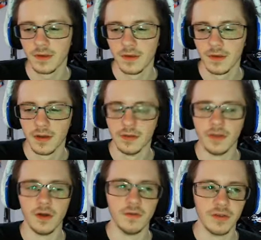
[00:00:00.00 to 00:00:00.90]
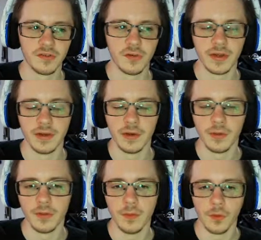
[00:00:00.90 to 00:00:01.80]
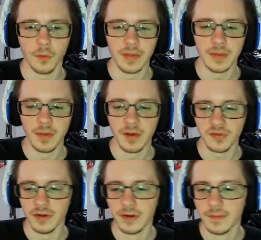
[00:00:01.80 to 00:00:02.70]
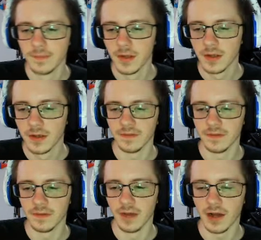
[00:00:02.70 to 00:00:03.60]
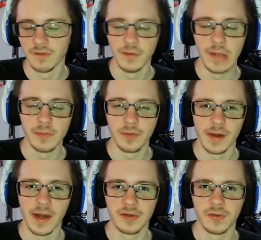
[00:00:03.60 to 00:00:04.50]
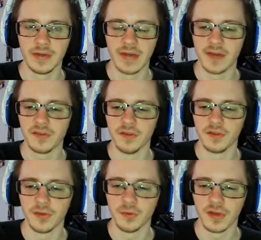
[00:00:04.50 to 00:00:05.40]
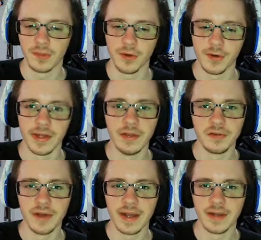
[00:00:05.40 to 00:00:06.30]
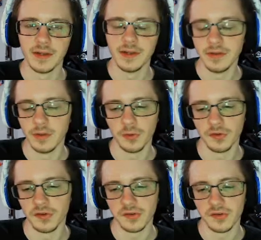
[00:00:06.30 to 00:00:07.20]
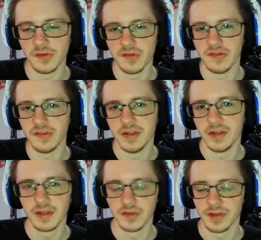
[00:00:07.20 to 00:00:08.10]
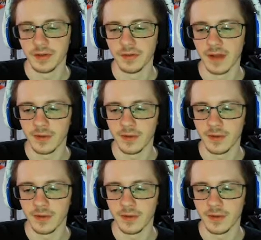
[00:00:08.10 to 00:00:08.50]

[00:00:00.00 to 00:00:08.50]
And then obviously, you know, the little baby buster. I had a few games where I actually attached this to Cyberdark and Dragon, and it was just GG because they couldn't out it.